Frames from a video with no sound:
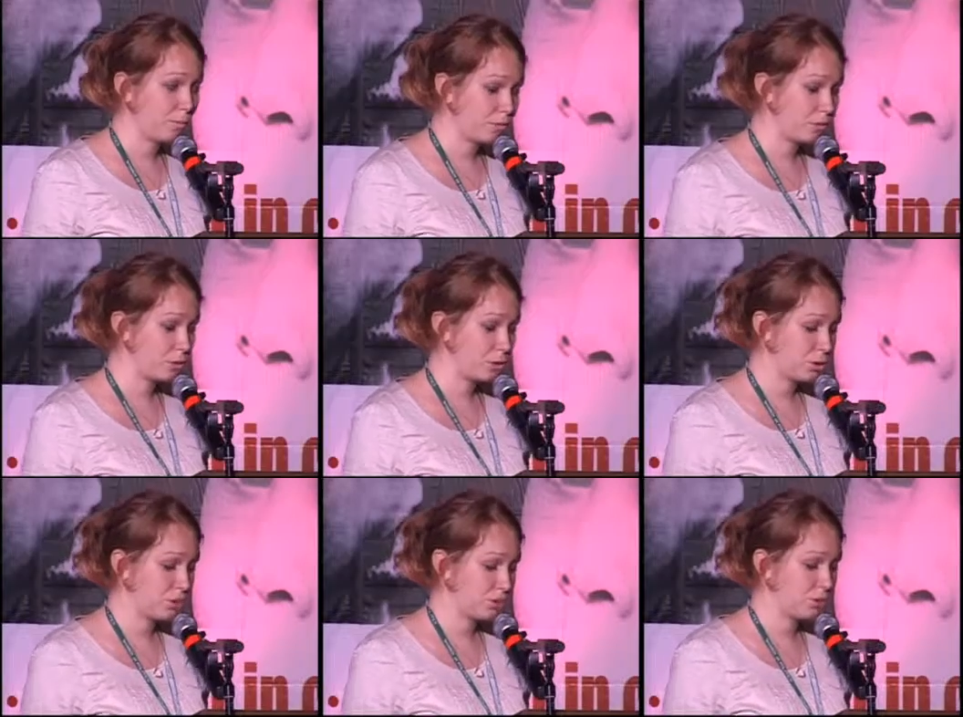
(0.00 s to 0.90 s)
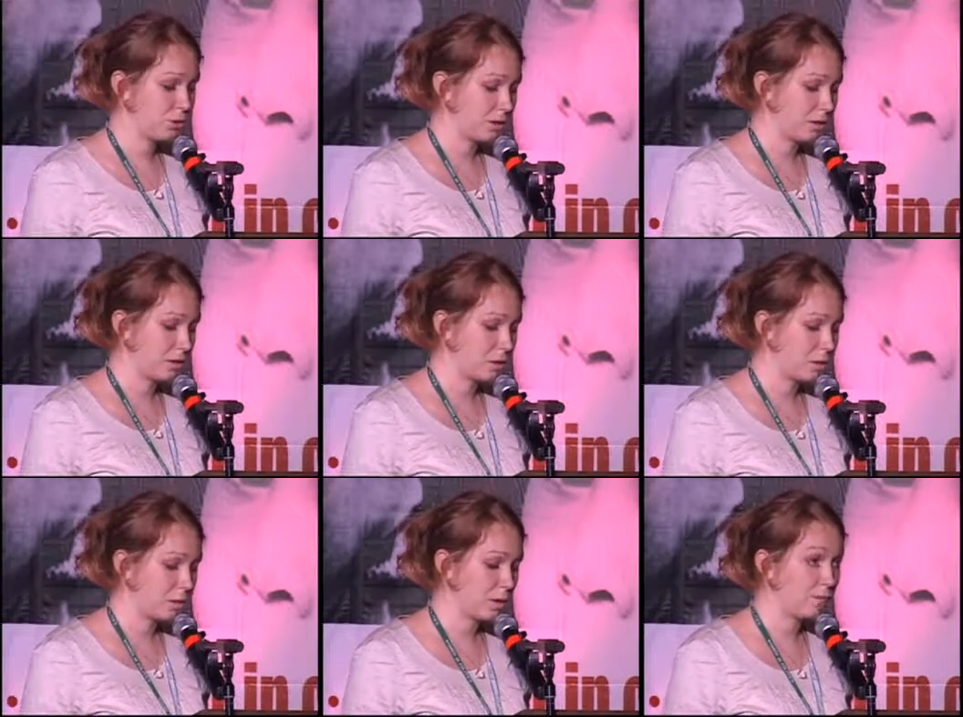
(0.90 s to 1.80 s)

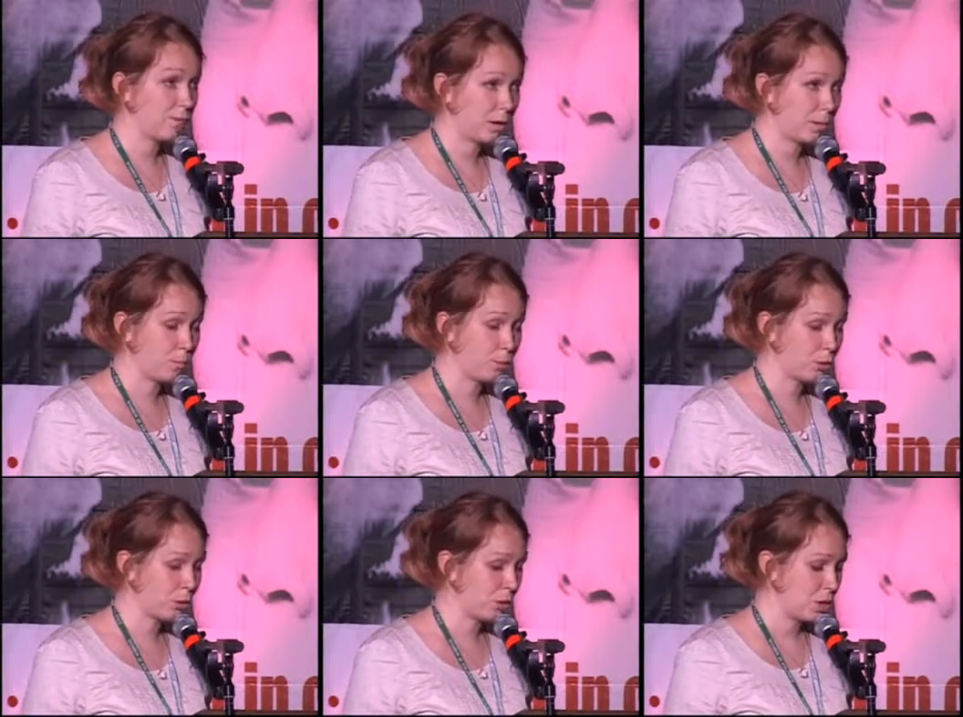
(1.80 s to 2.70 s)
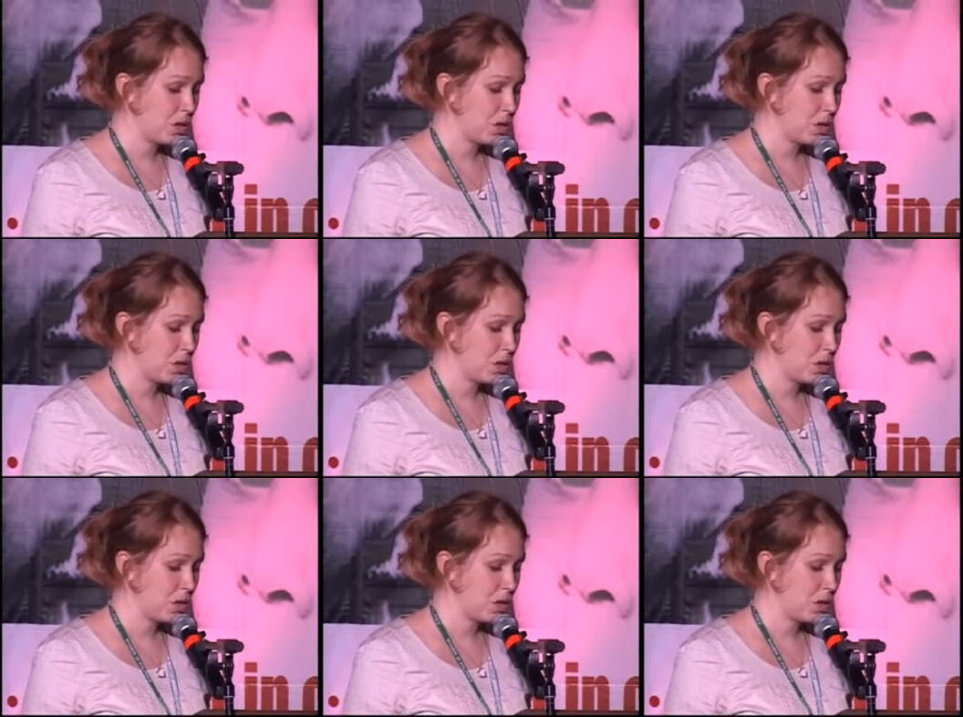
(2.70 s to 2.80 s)
post-2012 framework.